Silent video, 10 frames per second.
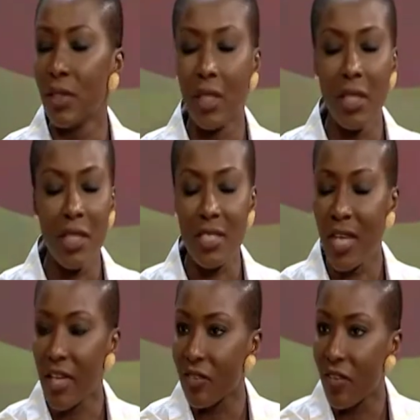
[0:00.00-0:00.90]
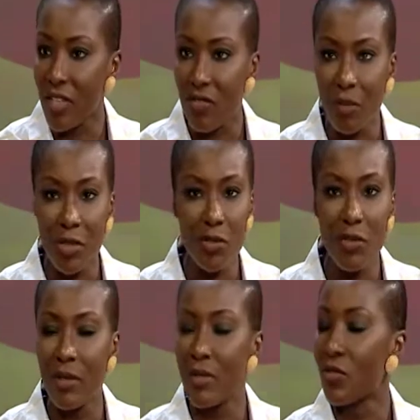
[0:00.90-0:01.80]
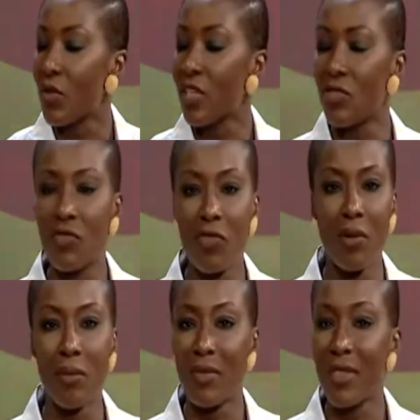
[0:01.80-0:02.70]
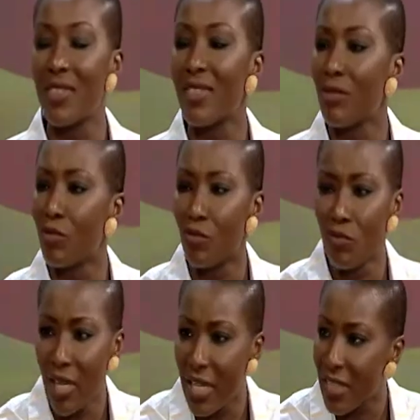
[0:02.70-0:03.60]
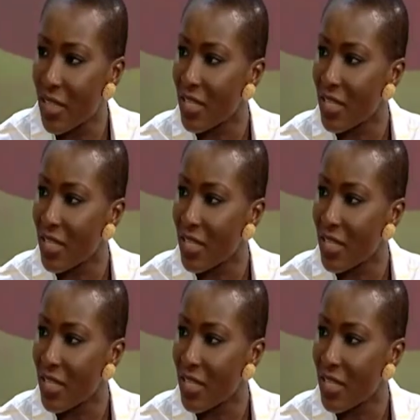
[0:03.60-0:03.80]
The side effects from the creams range from really thin